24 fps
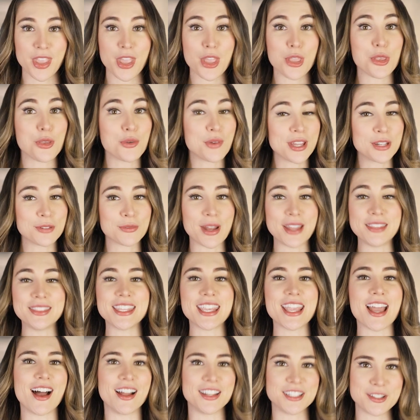You can rent
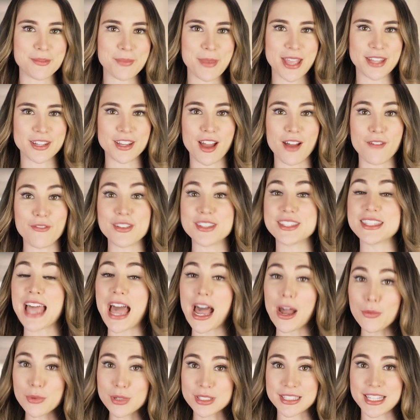the on demand office
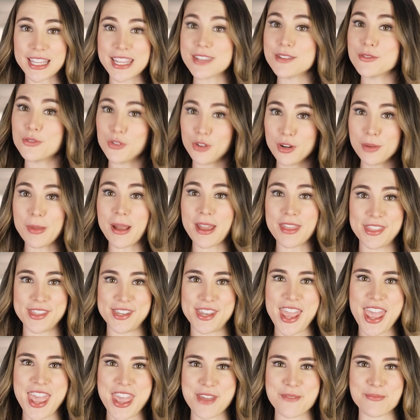hourly or by the
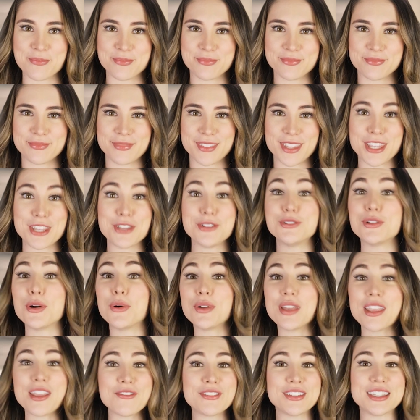day. You
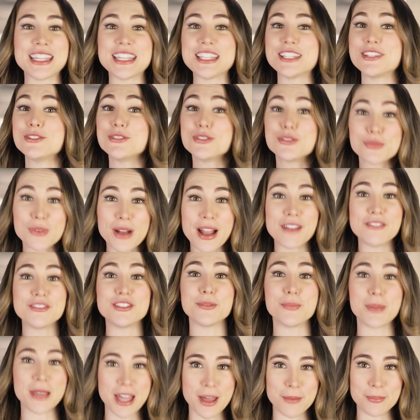don't even need to drive to
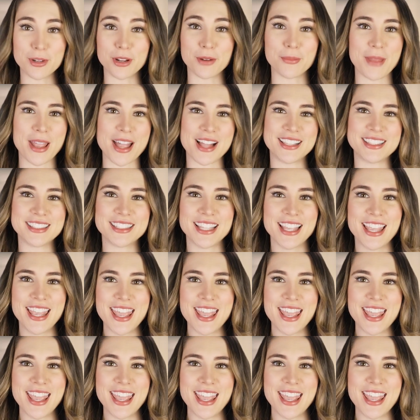pick up your mail.